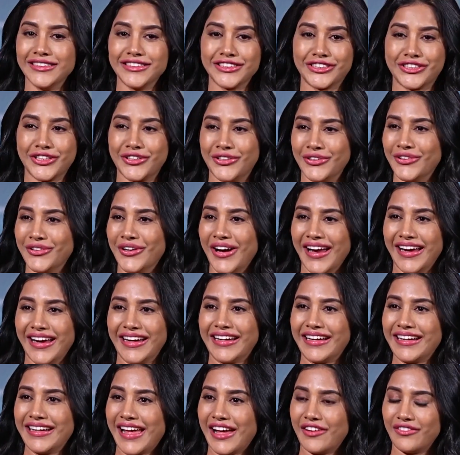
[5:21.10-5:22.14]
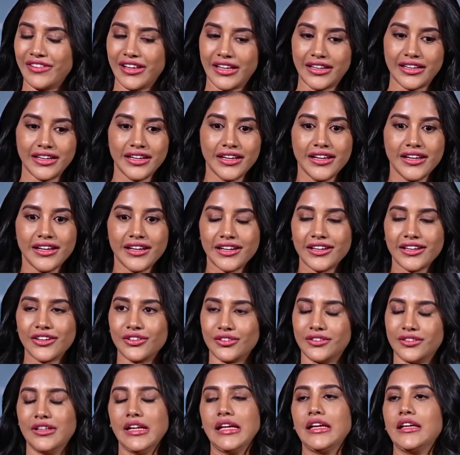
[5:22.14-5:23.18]
to do. I didn't have like
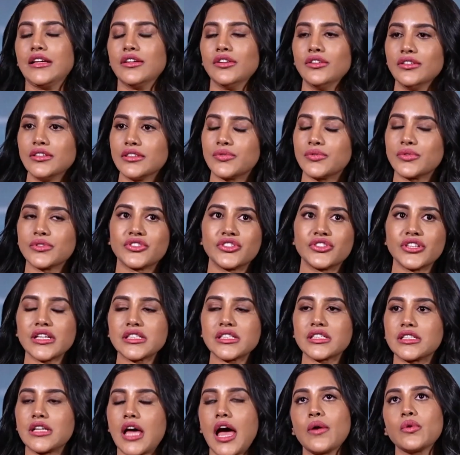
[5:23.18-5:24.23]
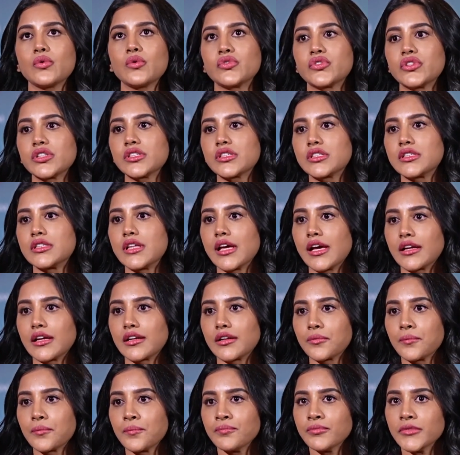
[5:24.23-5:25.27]
good, like, you know, it was just, I was just there.
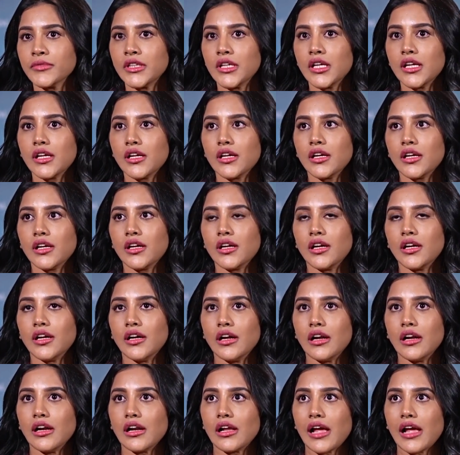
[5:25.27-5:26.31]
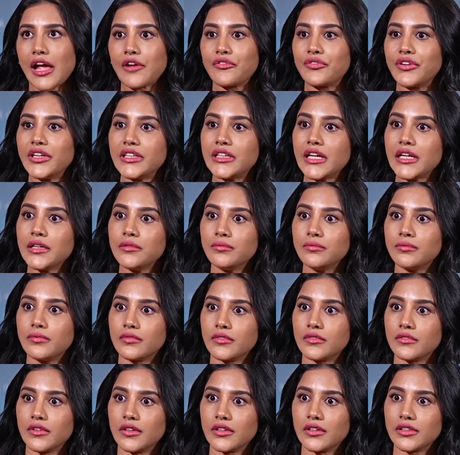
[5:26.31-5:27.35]
Mm. Every time
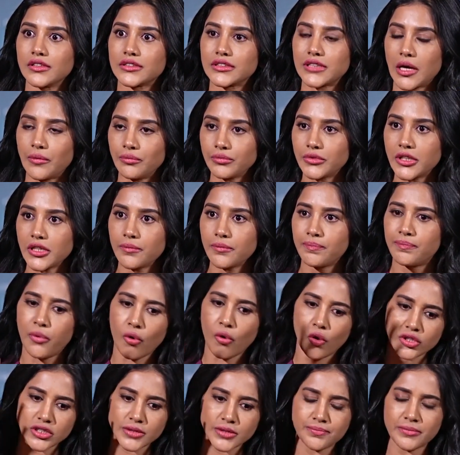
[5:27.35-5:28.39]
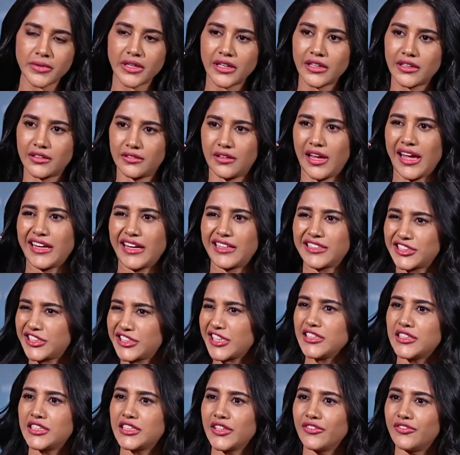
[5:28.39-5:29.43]
something bores me
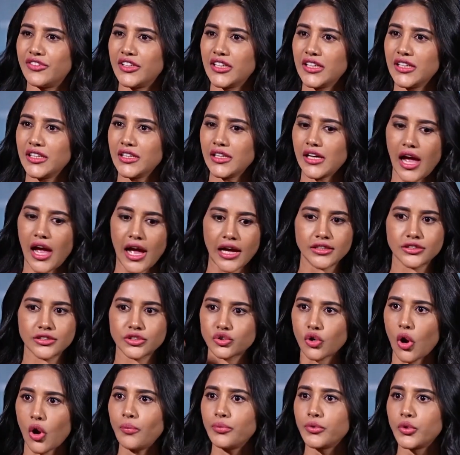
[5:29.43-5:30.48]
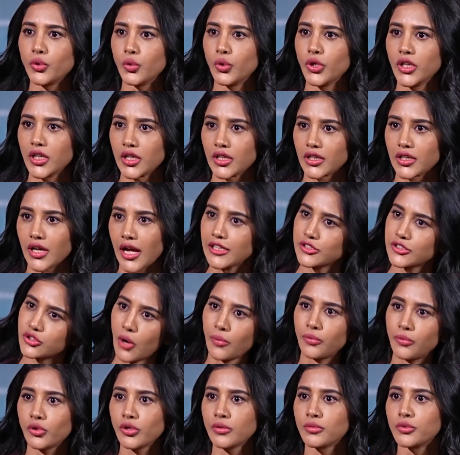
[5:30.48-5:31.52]
extensively, I'll stop doing it. I'll stop
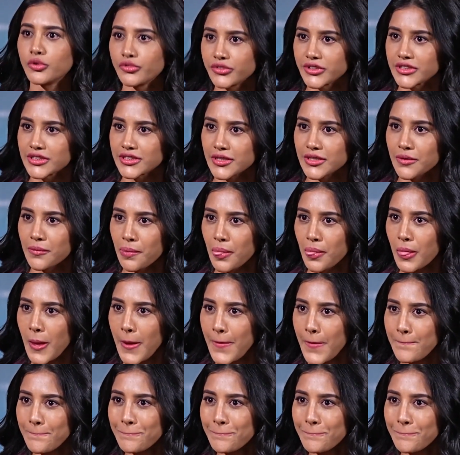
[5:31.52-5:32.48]
doing movies. Mm.